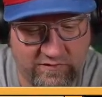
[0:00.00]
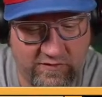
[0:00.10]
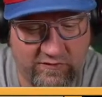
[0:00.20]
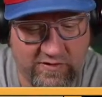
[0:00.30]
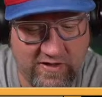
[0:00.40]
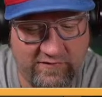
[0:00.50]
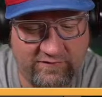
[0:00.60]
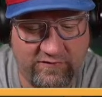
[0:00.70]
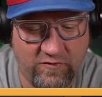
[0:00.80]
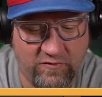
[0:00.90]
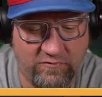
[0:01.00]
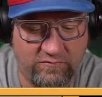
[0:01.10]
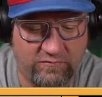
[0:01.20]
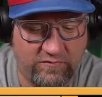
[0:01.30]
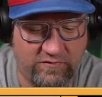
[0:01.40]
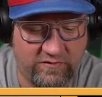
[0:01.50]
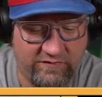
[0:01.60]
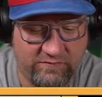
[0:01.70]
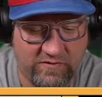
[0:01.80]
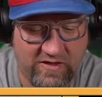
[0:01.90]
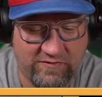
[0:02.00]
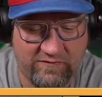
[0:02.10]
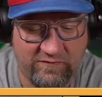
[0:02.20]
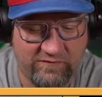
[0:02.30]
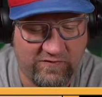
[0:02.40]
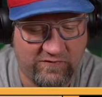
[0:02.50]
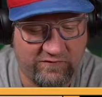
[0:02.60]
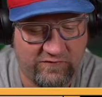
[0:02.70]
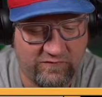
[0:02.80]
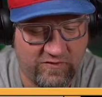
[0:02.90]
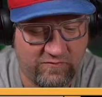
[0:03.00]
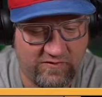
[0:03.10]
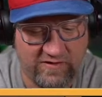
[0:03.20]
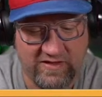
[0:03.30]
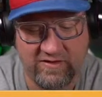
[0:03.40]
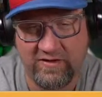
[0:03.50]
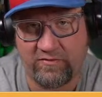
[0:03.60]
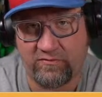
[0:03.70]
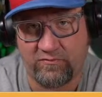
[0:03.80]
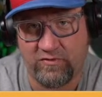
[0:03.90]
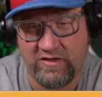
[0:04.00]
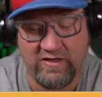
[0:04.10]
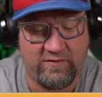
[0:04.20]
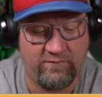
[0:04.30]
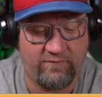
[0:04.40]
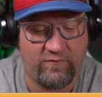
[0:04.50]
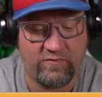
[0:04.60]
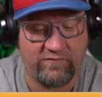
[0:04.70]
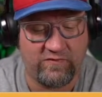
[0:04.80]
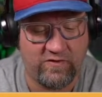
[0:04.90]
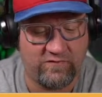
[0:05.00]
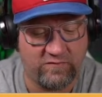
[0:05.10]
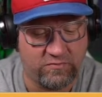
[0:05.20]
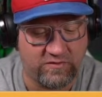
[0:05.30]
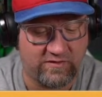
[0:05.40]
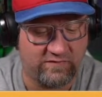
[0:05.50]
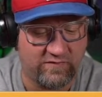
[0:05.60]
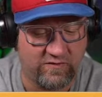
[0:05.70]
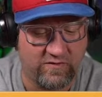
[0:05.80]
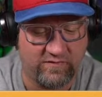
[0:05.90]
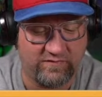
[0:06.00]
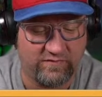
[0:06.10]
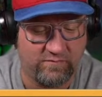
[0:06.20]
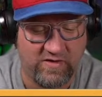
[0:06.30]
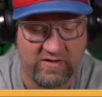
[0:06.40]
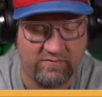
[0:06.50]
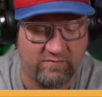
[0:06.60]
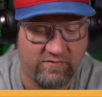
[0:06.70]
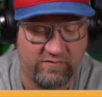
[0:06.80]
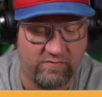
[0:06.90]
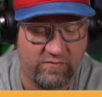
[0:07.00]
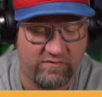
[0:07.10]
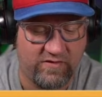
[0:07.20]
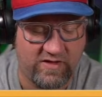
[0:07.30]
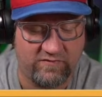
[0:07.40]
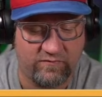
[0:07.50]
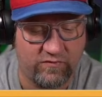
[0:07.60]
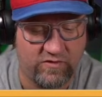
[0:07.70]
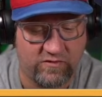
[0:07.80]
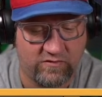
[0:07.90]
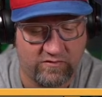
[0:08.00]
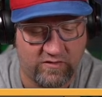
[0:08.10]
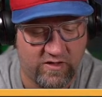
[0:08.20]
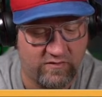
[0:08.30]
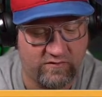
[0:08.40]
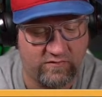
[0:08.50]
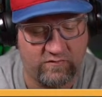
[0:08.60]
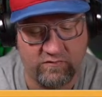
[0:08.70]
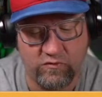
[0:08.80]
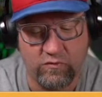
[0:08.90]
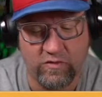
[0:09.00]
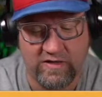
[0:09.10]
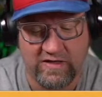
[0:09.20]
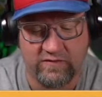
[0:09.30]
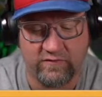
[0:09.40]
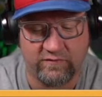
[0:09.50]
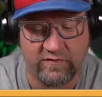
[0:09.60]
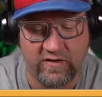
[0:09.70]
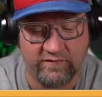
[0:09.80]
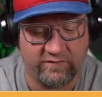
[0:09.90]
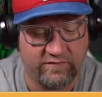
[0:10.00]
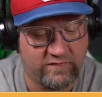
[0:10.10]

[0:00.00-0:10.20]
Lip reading: Okay, so at least we got the 2-star Shield Drawn. We did get like 3 4-star duplicates though. Man, it'd be nice if we could have gotten a new one out of those guys.